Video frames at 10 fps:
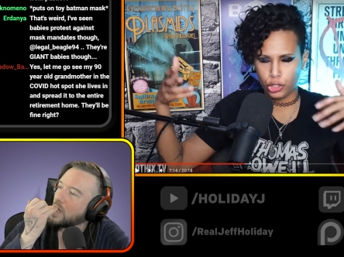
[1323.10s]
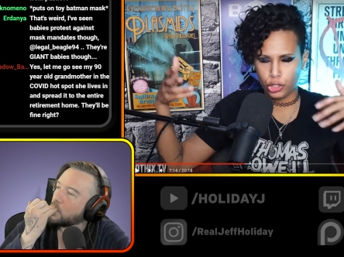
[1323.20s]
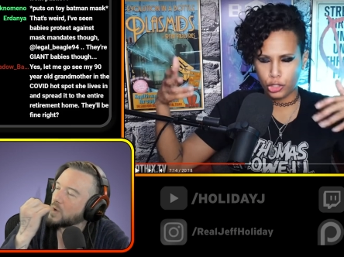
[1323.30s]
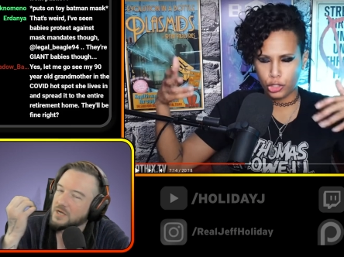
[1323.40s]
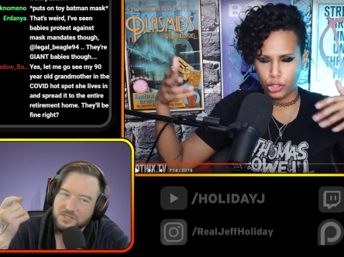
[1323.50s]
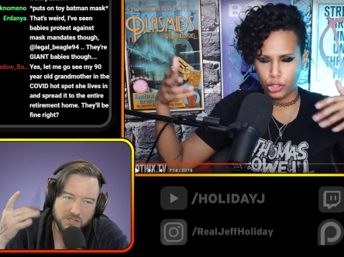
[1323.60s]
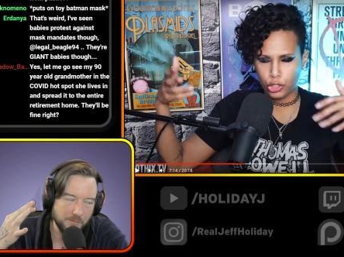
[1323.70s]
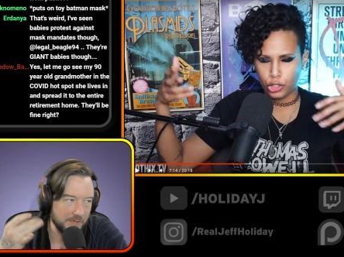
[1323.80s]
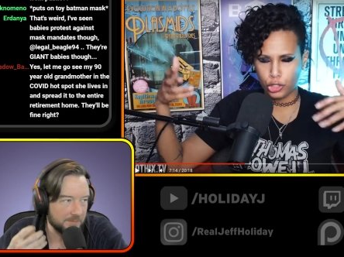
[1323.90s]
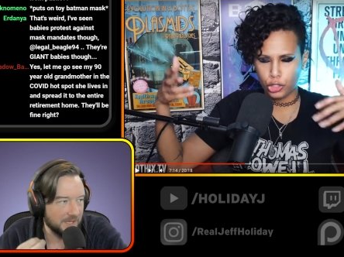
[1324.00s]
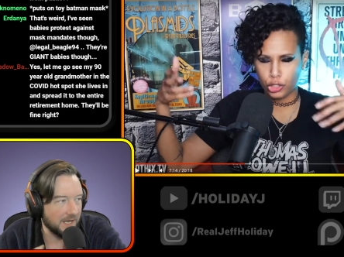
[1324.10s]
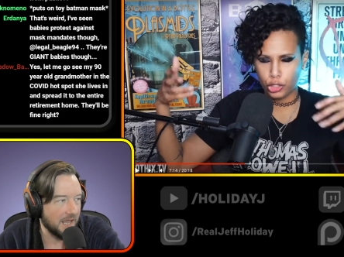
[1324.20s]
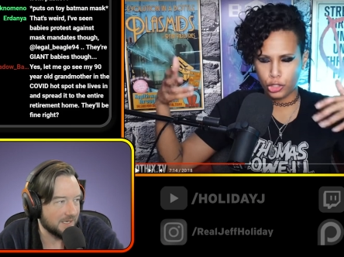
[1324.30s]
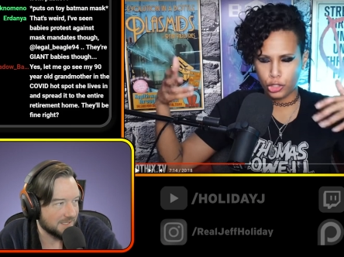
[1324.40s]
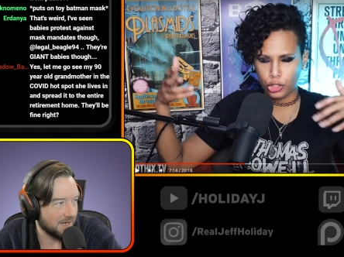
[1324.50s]
Speaker 1: mwah, slurping up that
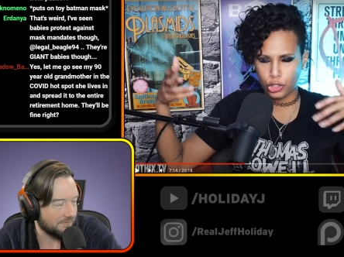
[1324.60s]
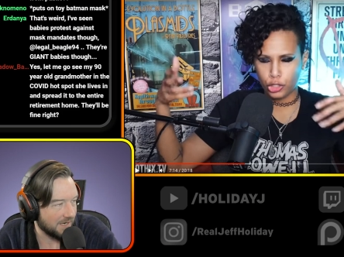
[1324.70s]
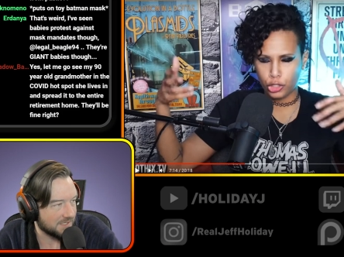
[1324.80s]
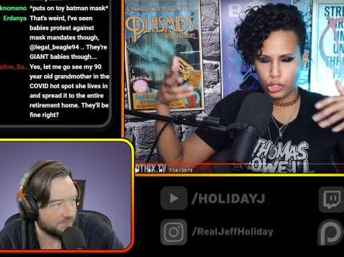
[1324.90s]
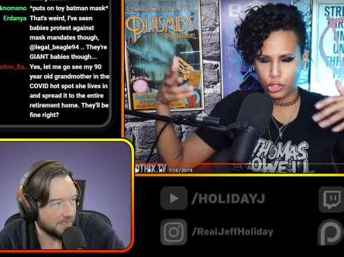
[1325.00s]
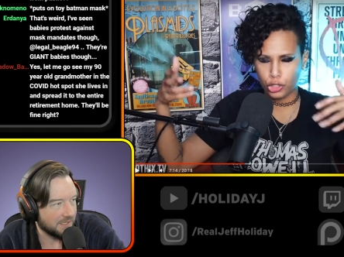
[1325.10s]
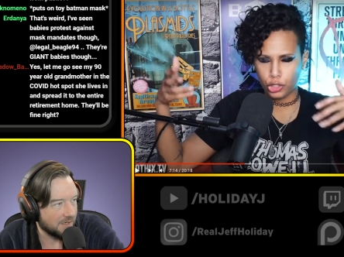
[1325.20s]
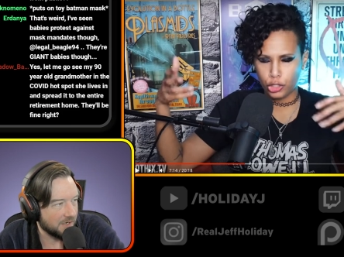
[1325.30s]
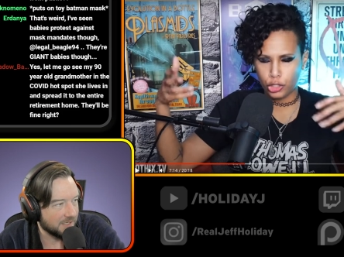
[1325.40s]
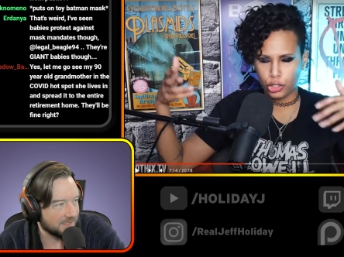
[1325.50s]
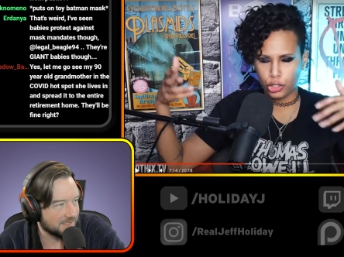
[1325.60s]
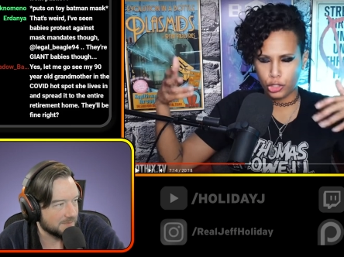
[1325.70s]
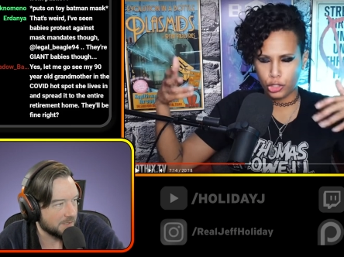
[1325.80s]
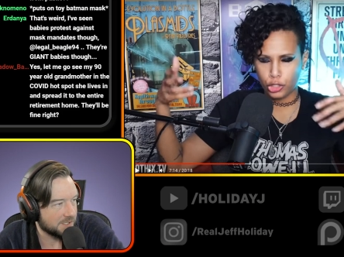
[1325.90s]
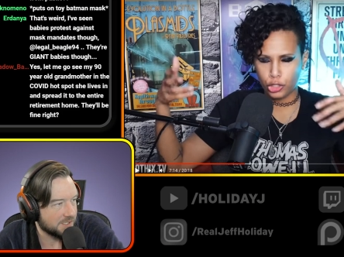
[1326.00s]
anti-vax fucking audience as
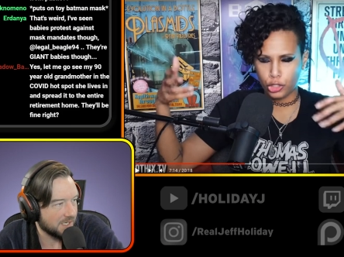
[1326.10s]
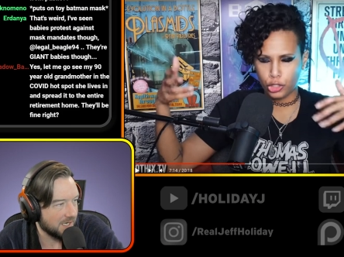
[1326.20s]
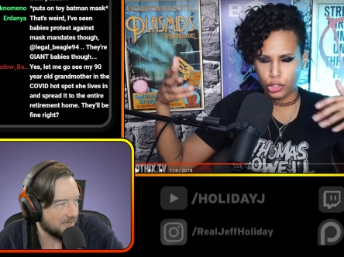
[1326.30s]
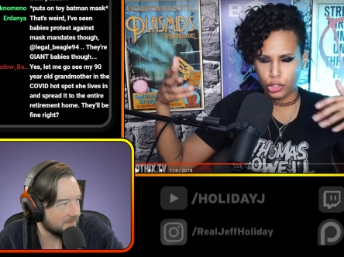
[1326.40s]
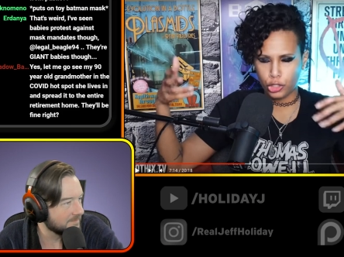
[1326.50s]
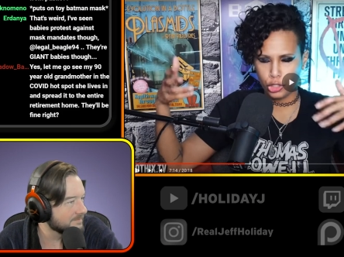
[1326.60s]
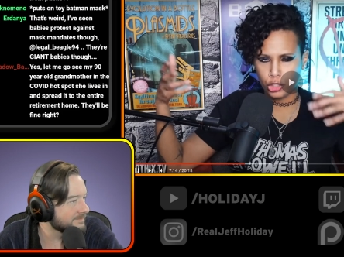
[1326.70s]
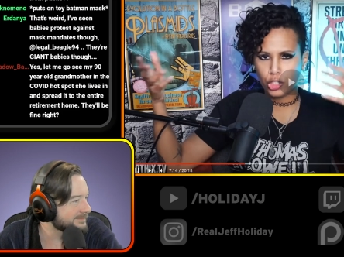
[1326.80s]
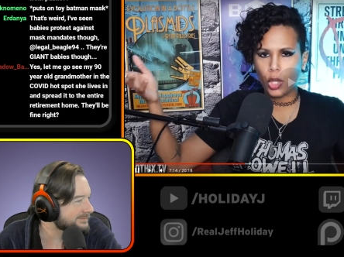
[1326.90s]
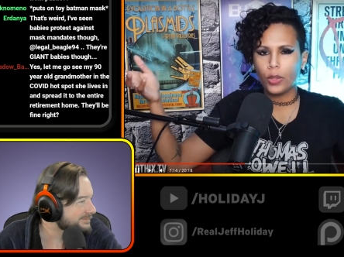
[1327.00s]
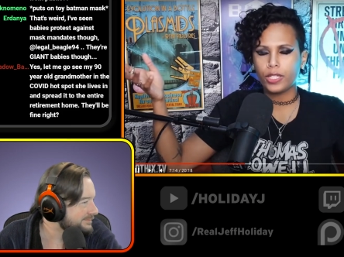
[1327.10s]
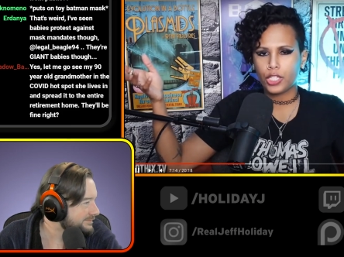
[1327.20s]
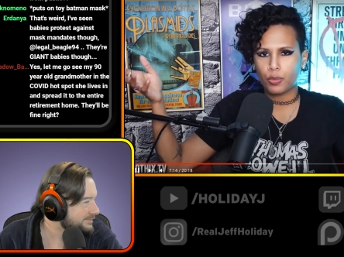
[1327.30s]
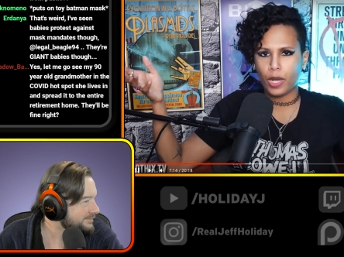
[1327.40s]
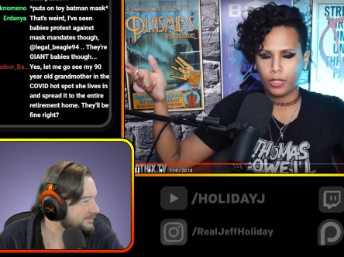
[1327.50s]
much as she can
Speaker 2: slowing the
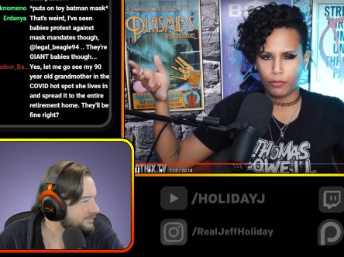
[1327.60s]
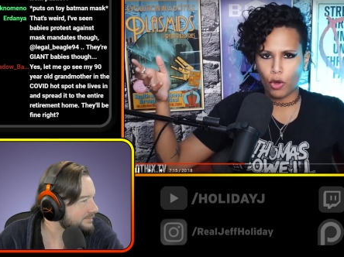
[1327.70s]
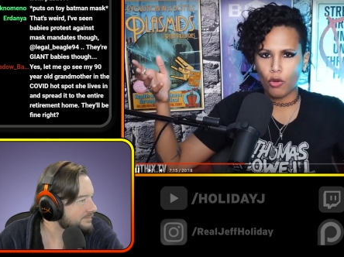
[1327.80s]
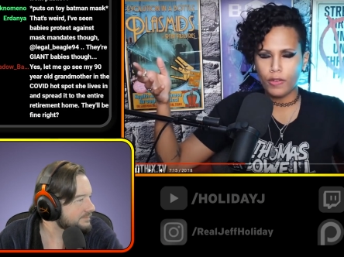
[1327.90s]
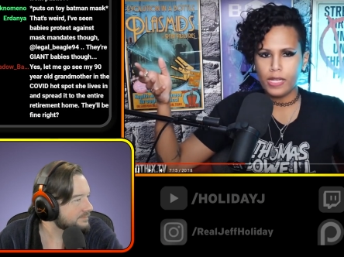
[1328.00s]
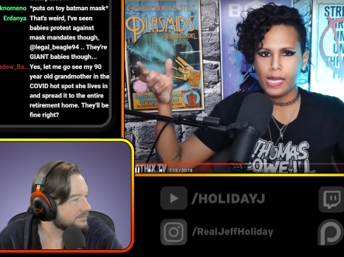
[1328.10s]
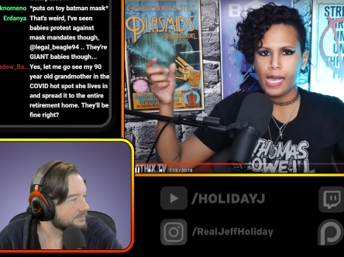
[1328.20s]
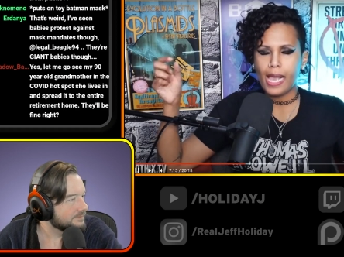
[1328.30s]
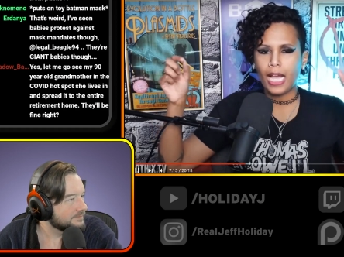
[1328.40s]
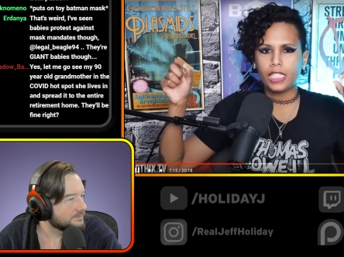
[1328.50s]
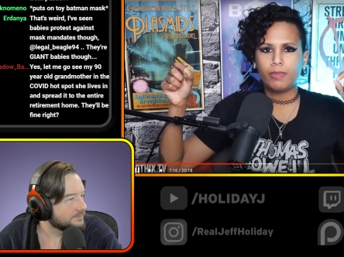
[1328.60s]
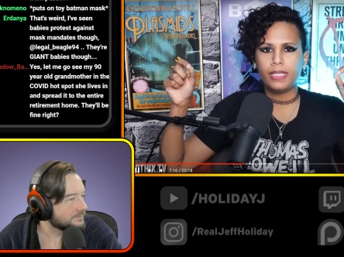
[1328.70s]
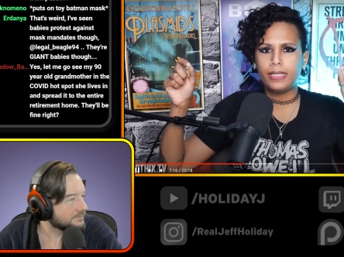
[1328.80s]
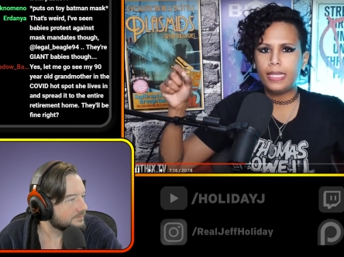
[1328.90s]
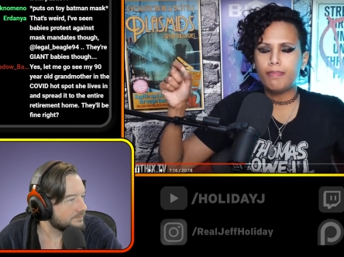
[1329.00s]
spread of COVID has been
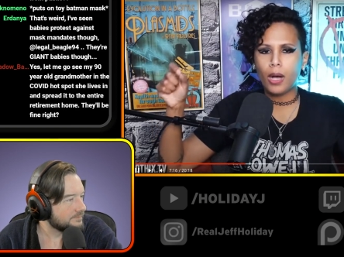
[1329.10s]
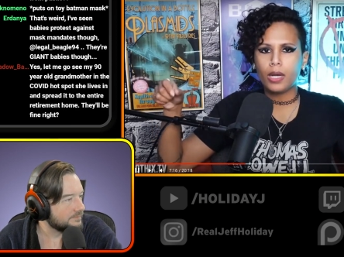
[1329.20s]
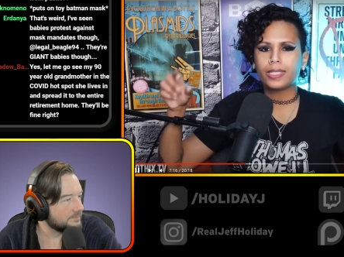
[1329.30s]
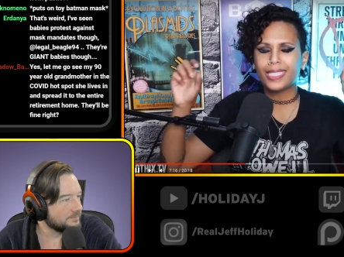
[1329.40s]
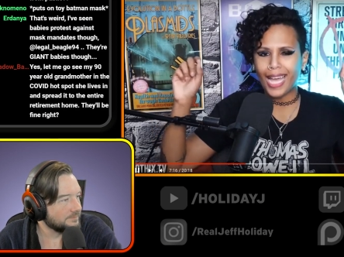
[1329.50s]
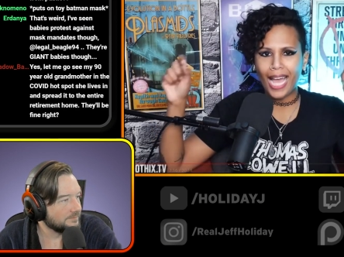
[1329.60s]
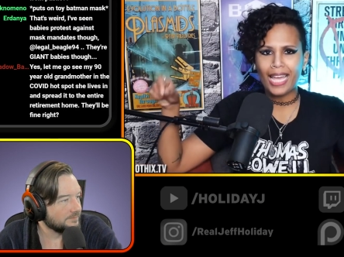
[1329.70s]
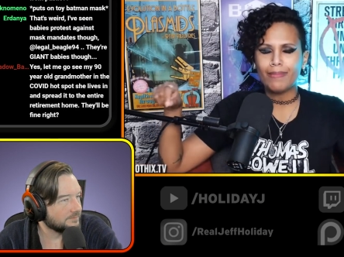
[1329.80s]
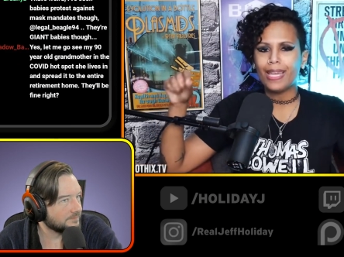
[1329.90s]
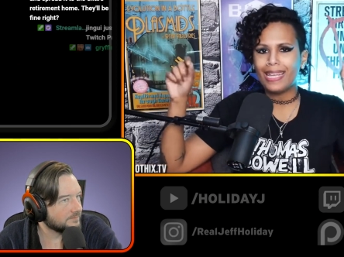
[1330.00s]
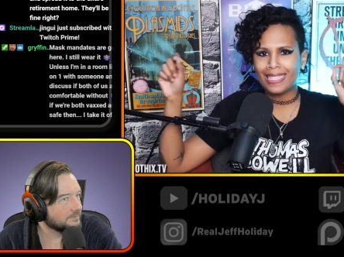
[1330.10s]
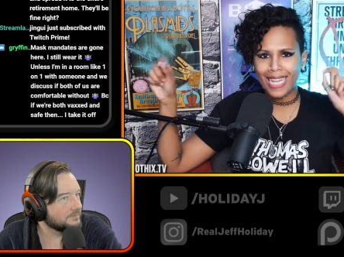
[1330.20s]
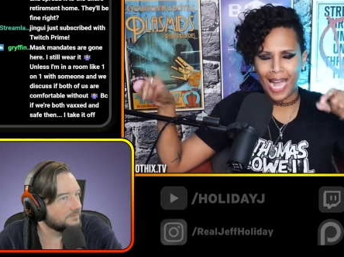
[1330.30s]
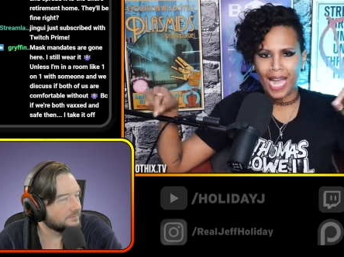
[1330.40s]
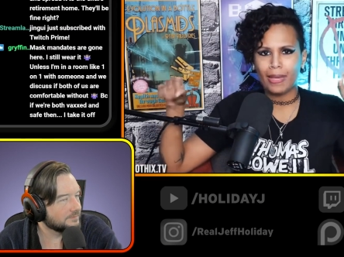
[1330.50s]
debunked time and
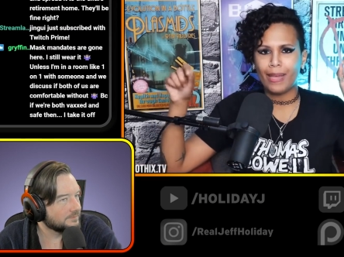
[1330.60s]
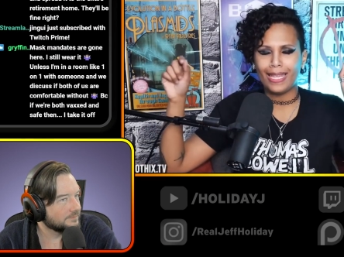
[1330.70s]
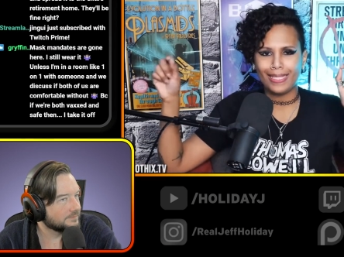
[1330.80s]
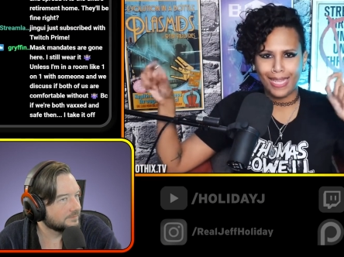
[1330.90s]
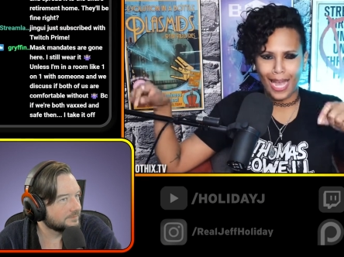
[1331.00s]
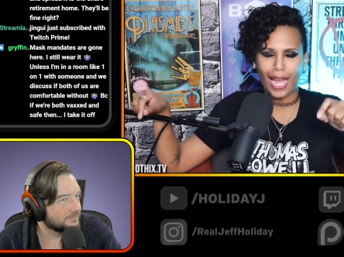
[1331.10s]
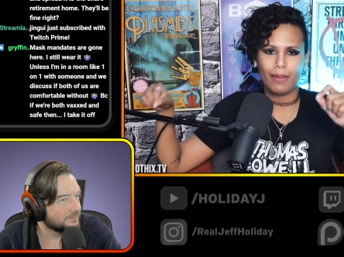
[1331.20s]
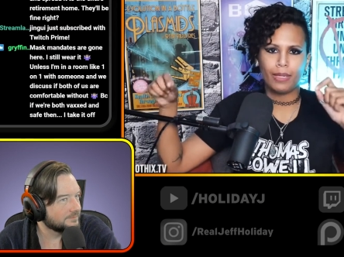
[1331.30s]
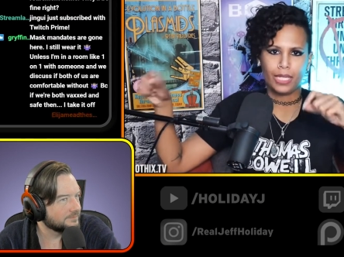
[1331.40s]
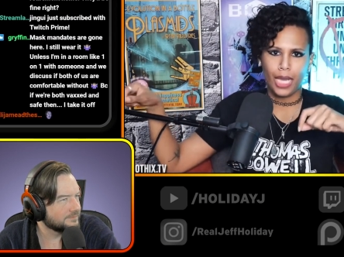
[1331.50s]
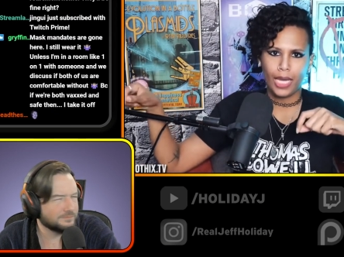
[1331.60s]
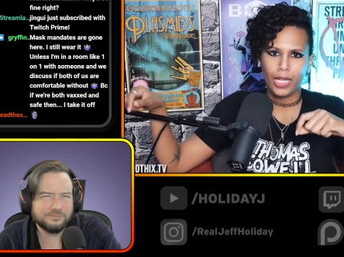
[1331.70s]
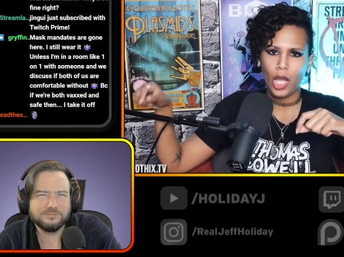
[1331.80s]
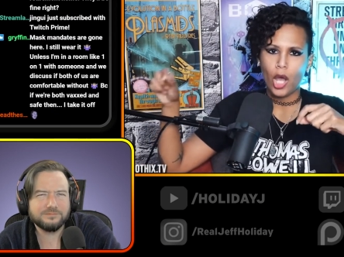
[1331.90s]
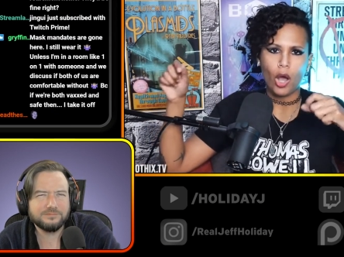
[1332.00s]
time and time again
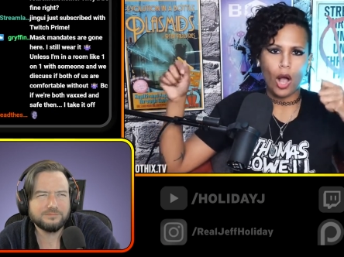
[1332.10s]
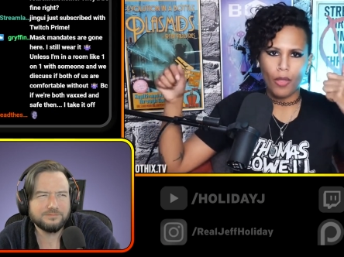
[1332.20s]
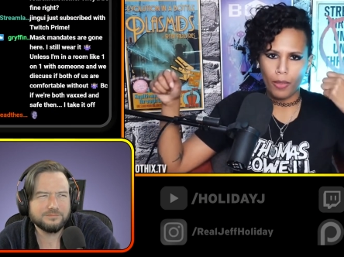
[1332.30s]
on the